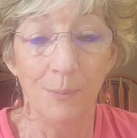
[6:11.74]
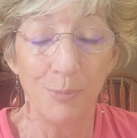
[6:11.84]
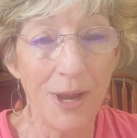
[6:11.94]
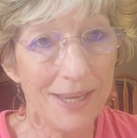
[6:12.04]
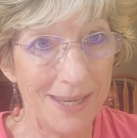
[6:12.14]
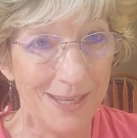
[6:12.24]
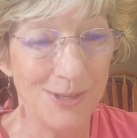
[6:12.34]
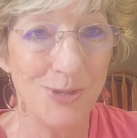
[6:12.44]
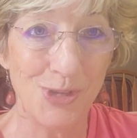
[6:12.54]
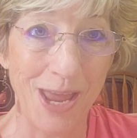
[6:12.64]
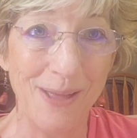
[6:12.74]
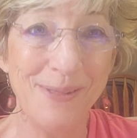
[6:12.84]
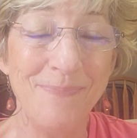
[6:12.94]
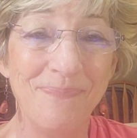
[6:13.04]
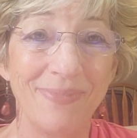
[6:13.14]
brightening
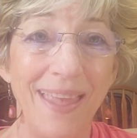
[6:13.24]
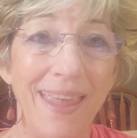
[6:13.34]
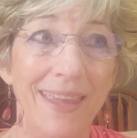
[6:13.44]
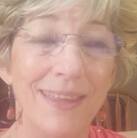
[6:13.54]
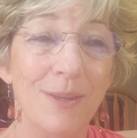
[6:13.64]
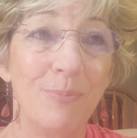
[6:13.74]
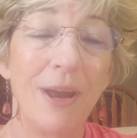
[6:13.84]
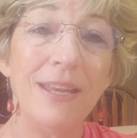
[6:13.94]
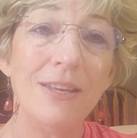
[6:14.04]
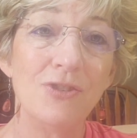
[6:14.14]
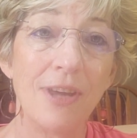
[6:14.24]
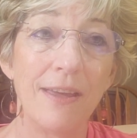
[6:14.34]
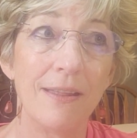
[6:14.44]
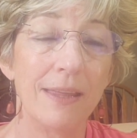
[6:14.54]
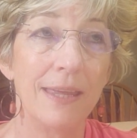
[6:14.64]
gel. And the brightening
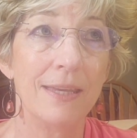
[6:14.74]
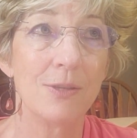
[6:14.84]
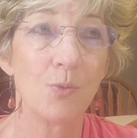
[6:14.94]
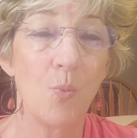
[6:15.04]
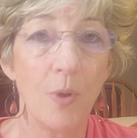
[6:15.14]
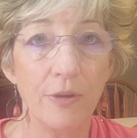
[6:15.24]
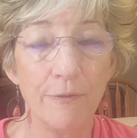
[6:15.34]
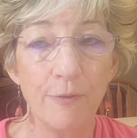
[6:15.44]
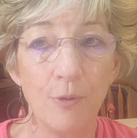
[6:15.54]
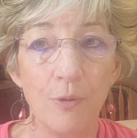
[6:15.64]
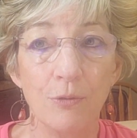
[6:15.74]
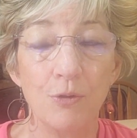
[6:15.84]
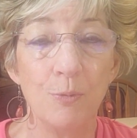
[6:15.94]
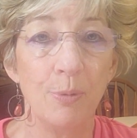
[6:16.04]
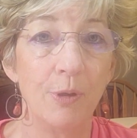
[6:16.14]
gel is wonderful
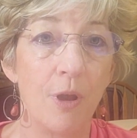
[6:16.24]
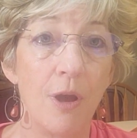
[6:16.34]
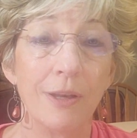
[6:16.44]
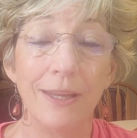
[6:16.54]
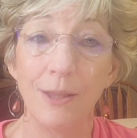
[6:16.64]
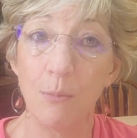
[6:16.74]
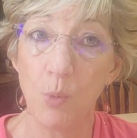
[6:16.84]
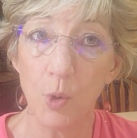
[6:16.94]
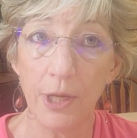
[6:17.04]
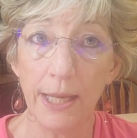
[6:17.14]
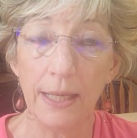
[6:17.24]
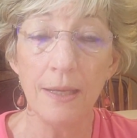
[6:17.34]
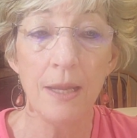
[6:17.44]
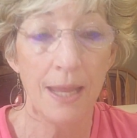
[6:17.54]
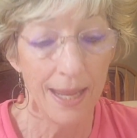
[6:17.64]
to put on in the
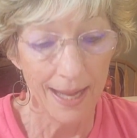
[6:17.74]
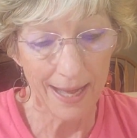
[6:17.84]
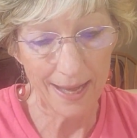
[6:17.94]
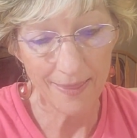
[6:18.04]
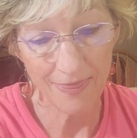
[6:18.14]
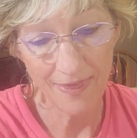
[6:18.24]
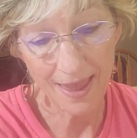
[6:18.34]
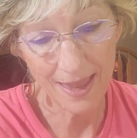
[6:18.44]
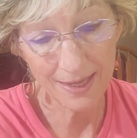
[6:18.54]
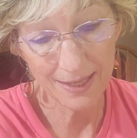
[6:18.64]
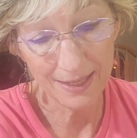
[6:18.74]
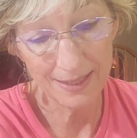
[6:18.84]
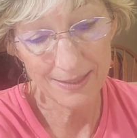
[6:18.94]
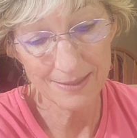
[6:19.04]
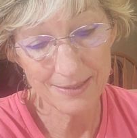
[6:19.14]
morning. And that
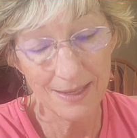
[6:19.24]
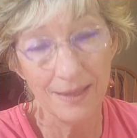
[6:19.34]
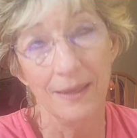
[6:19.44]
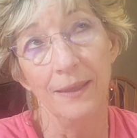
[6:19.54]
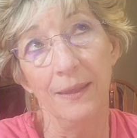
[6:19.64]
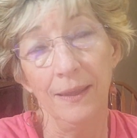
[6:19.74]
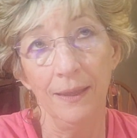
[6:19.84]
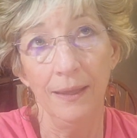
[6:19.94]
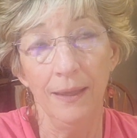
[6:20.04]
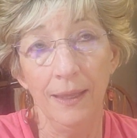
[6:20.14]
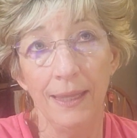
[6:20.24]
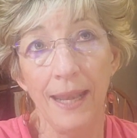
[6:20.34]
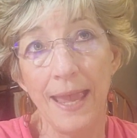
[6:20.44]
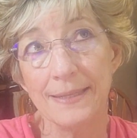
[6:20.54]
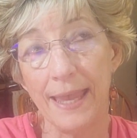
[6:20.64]
is, it
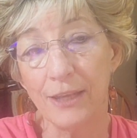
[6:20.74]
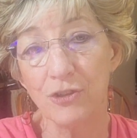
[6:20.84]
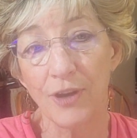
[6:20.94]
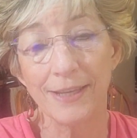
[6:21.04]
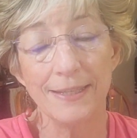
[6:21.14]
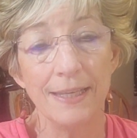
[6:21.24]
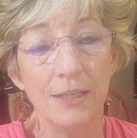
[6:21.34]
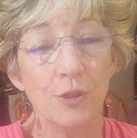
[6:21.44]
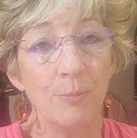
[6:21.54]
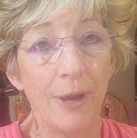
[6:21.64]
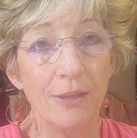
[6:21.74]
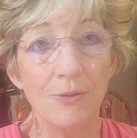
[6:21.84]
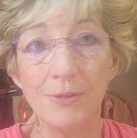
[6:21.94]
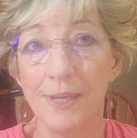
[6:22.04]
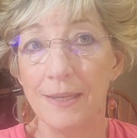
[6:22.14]
has extracts in it to brighten your
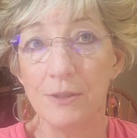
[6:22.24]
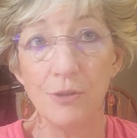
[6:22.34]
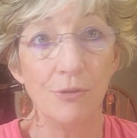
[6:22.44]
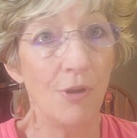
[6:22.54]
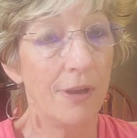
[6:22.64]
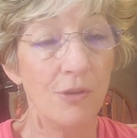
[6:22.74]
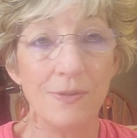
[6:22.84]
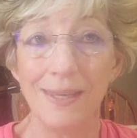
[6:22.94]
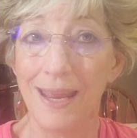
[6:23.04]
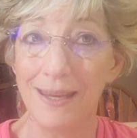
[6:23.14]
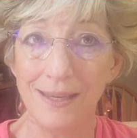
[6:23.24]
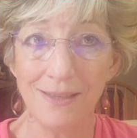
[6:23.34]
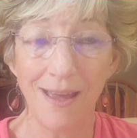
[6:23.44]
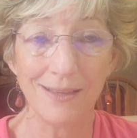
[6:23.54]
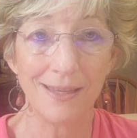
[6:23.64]
skin, so you're not using any
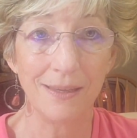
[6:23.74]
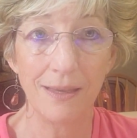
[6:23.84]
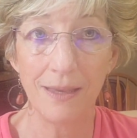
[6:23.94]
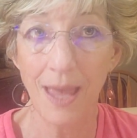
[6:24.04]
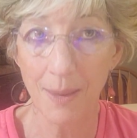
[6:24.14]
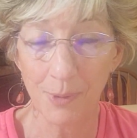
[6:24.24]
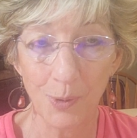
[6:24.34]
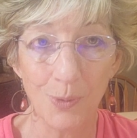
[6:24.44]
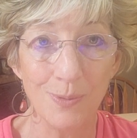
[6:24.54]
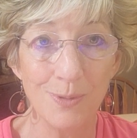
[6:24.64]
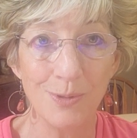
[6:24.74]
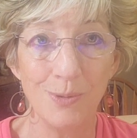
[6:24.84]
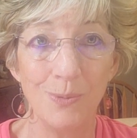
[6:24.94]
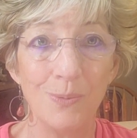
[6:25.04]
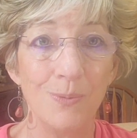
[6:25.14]
toxic chemicals
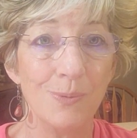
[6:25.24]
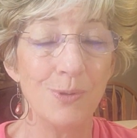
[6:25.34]
to